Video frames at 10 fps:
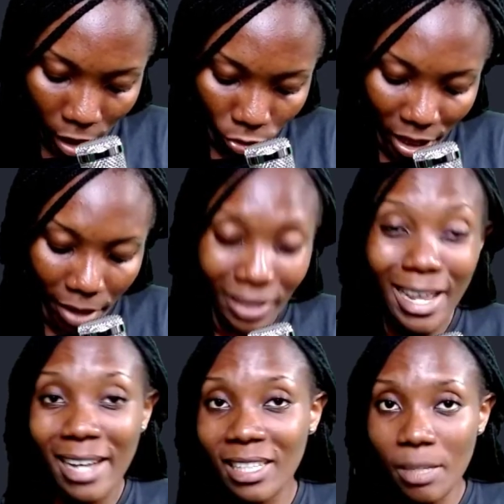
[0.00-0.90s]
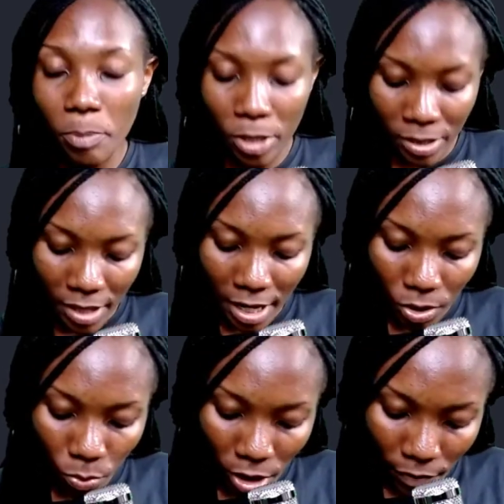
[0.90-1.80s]
So now 90 plus
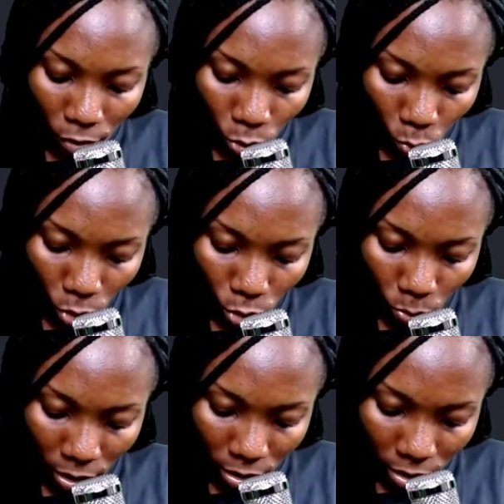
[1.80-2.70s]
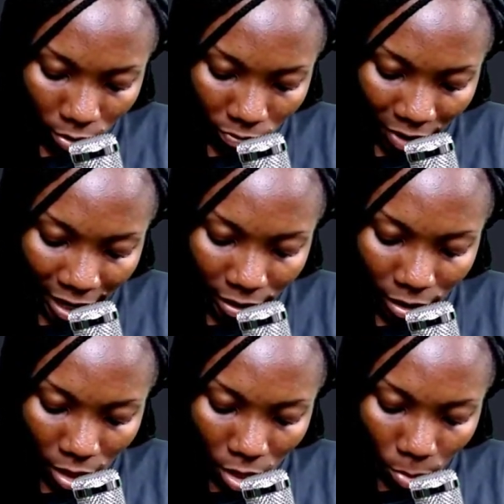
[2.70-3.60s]
30 will give us 120,
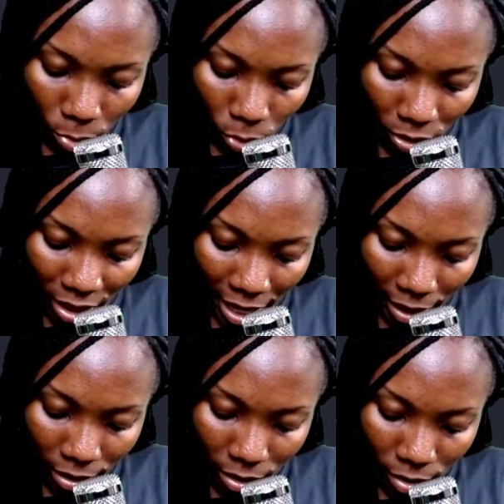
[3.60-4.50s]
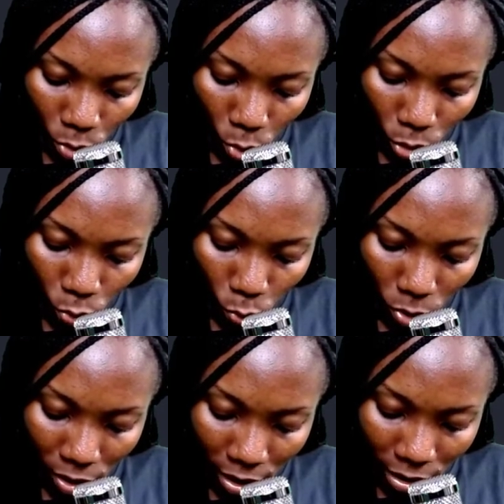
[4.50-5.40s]
right? Plus x equals
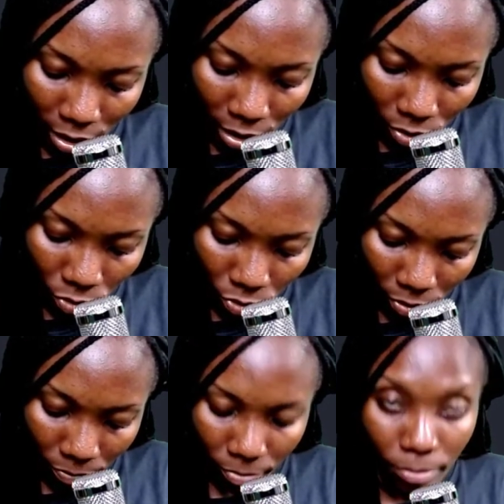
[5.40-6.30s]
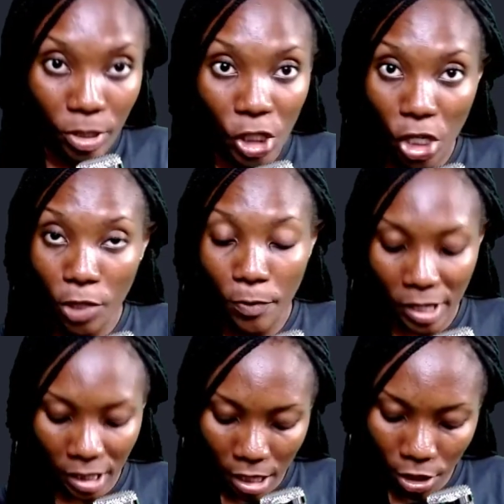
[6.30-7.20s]
180 degree. It's just for
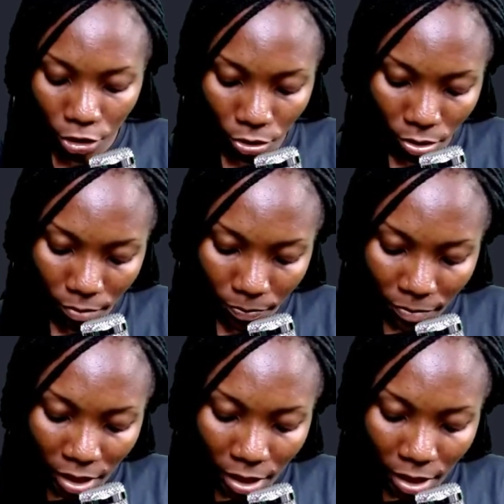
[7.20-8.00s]
indication.